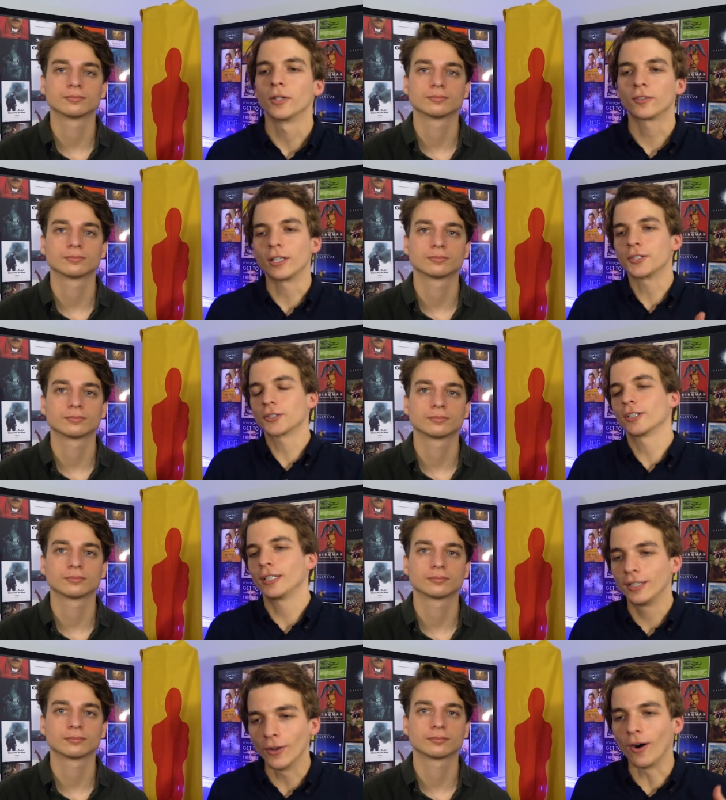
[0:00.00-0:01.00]
Speaker 1: But essentially,
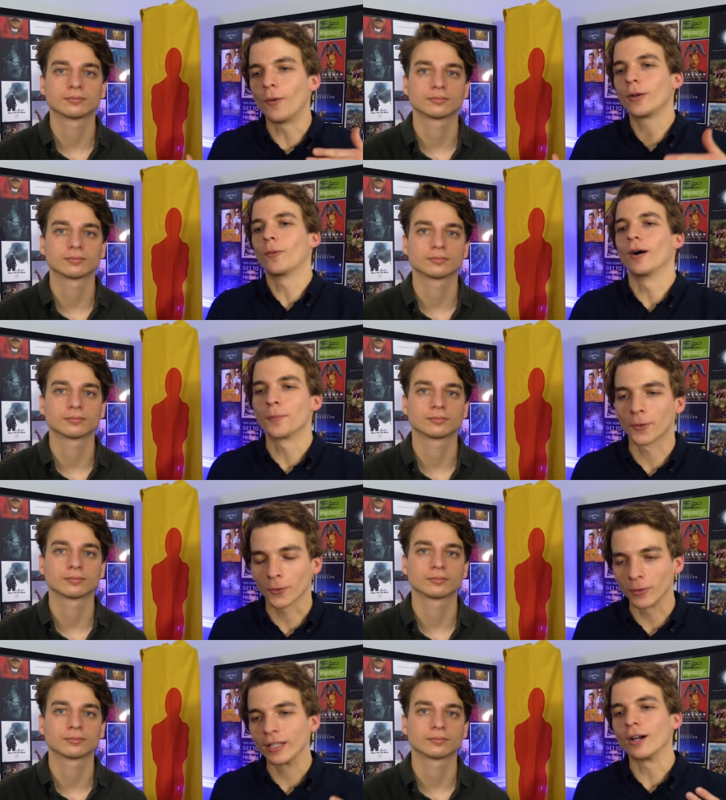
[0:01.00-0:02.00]
you know, all we want
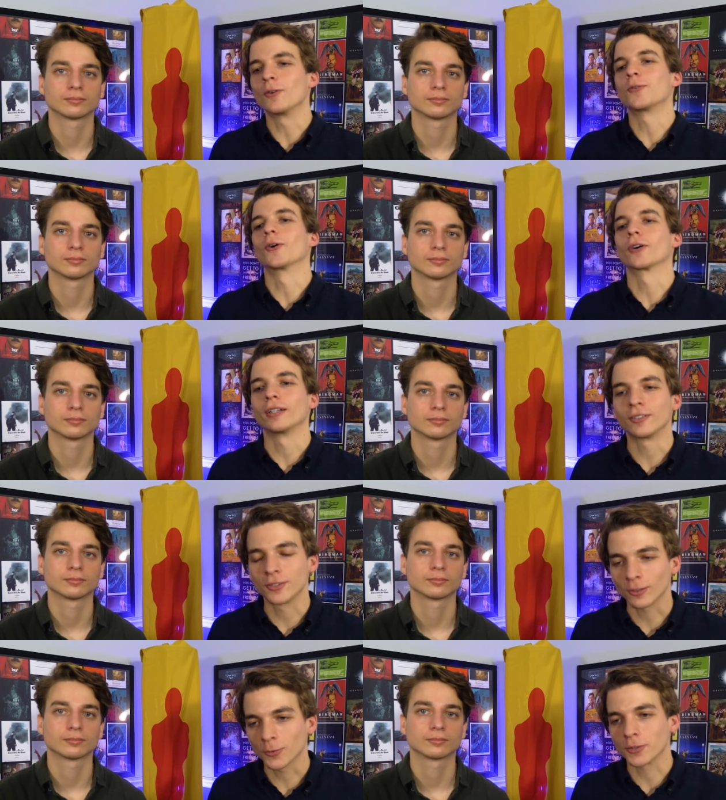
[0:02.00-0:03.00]
Puerto Rico for is
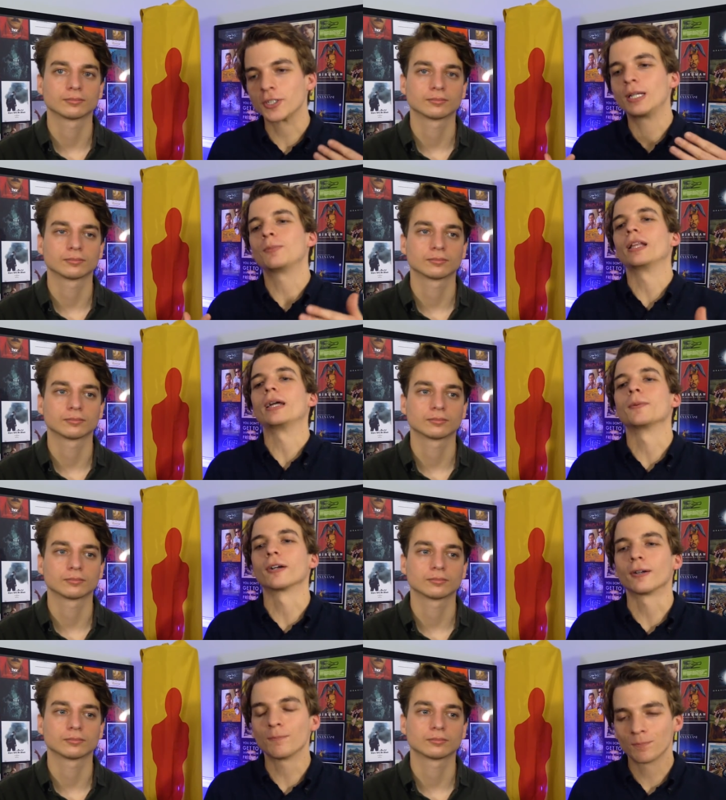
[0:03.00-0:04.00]
just for cheap
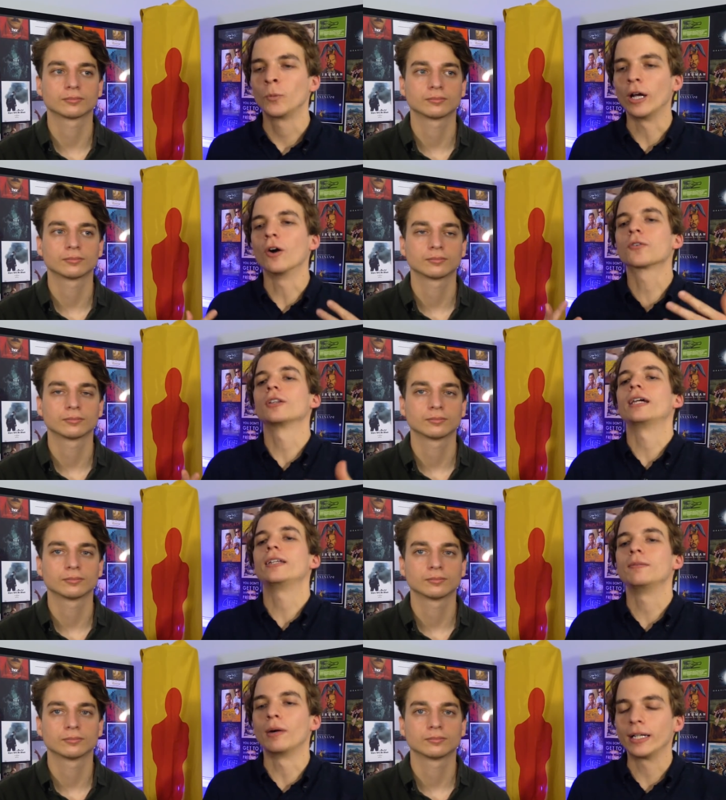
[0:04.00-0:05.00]
labor. We
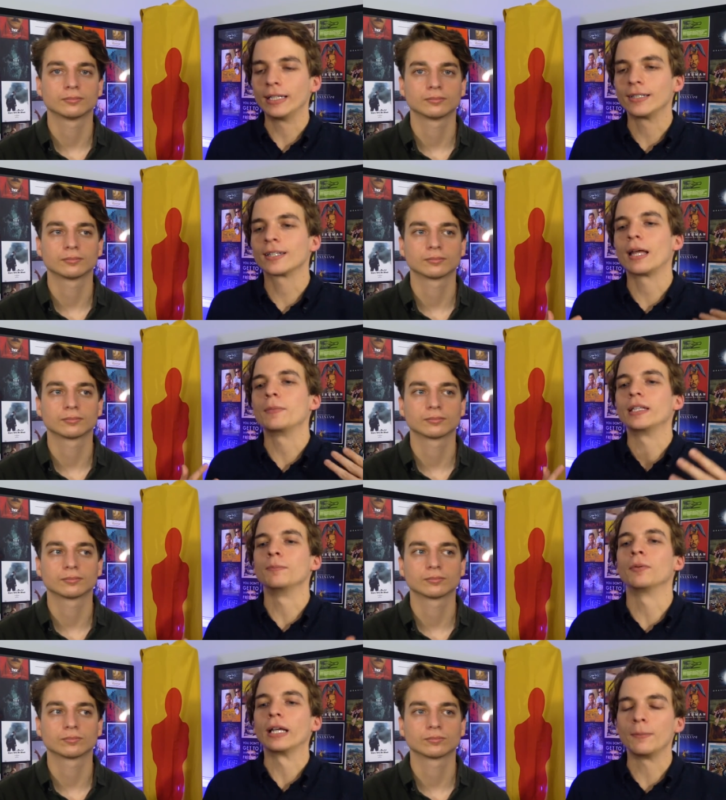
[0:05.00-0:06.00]
overlended money into them and
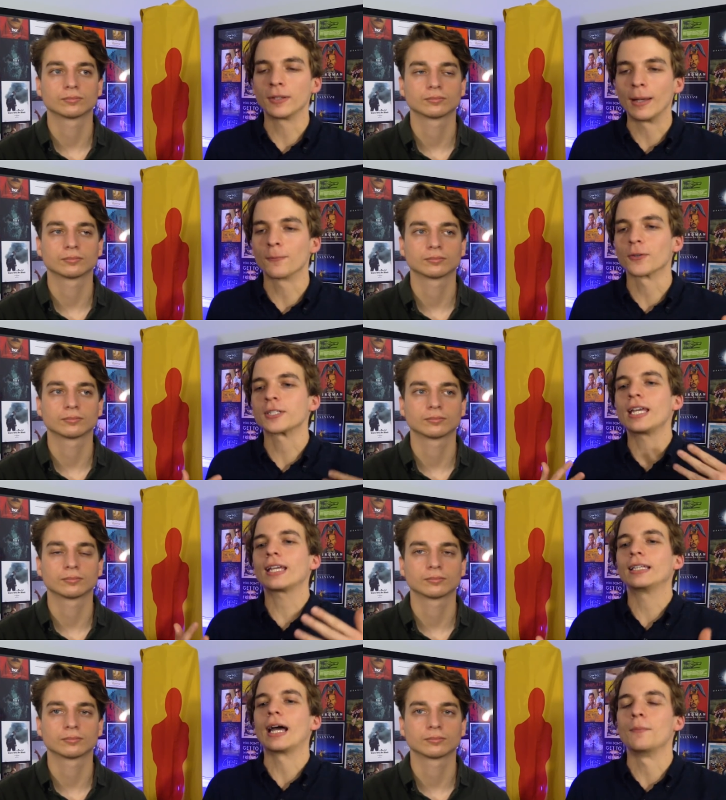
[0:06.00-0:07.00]
then blamed them for
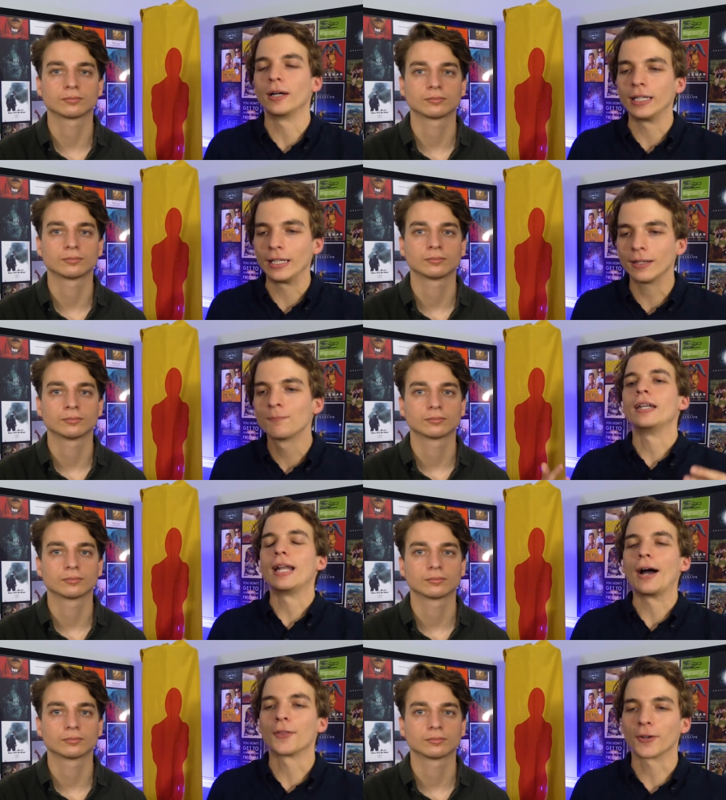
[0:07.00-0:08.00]
taking that money. And
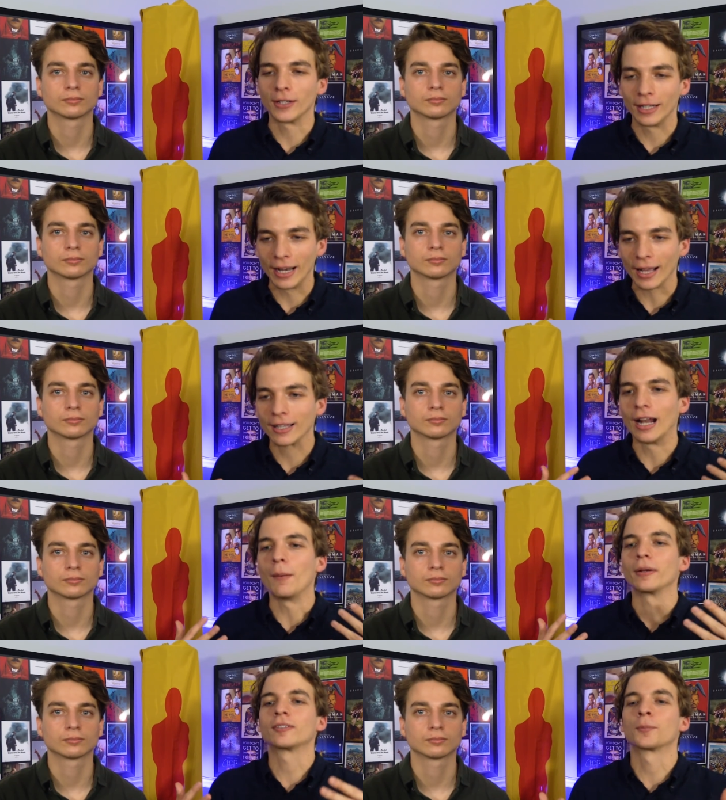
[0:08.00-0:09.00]
now they're in an
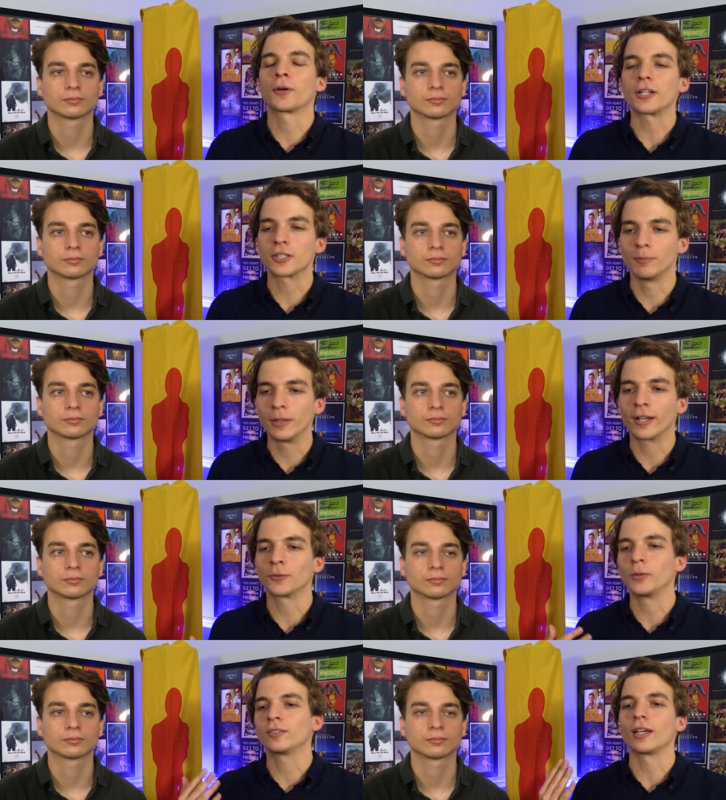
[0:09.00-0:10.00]
economic depression
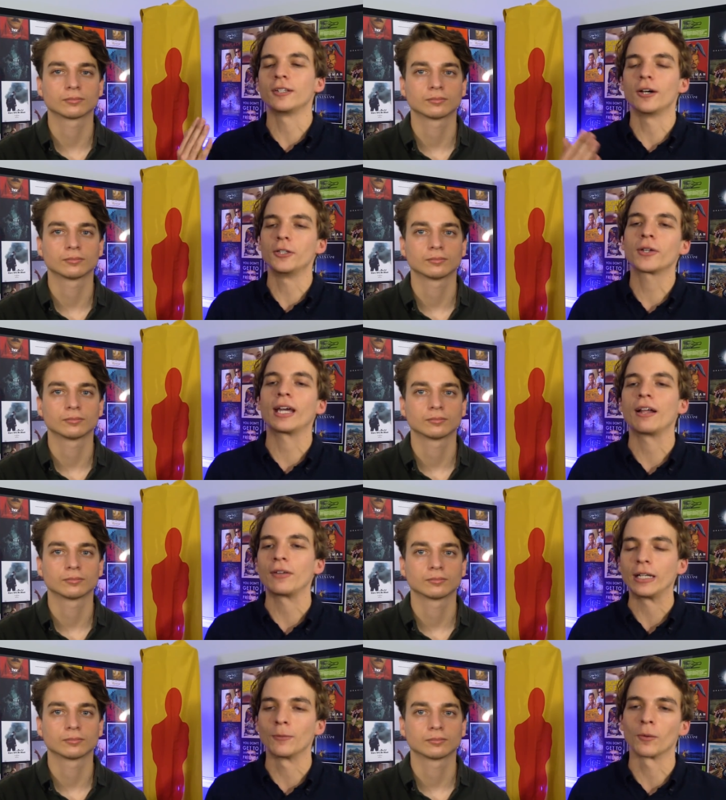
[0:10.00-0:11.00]
because we said, no, you can't have
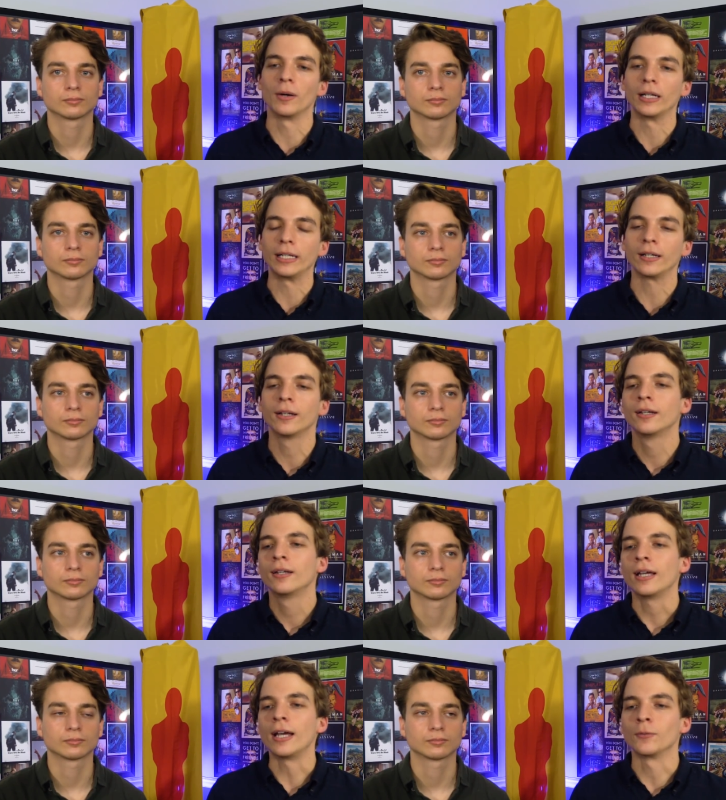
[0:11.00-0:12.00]
any more money.
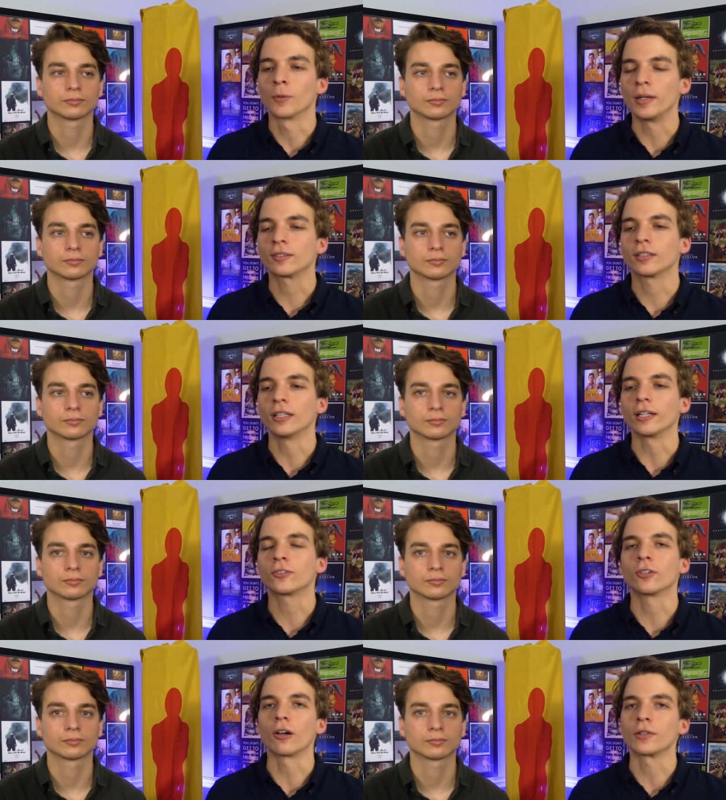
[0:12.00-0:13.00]
And we're basically like
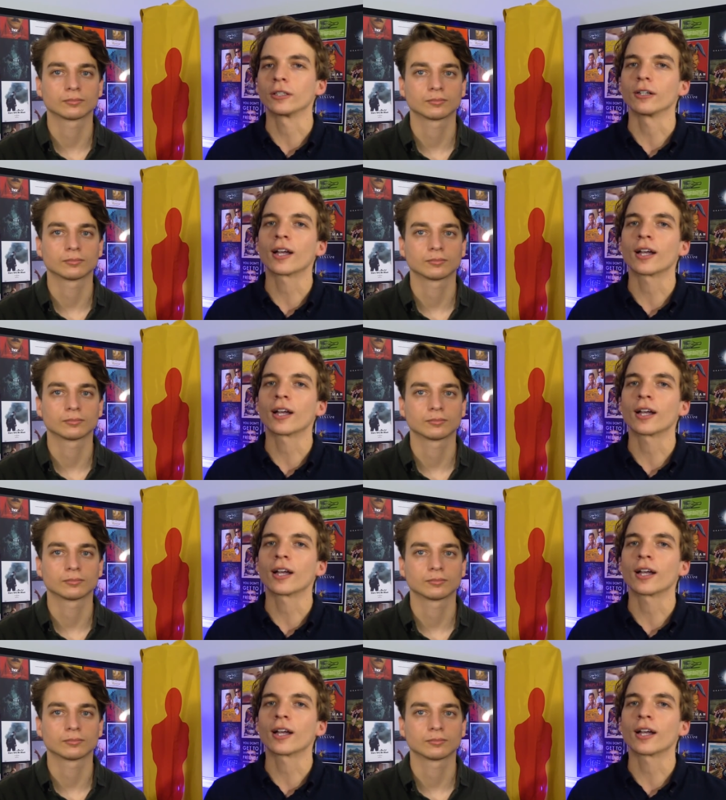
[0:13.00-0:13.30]
starving their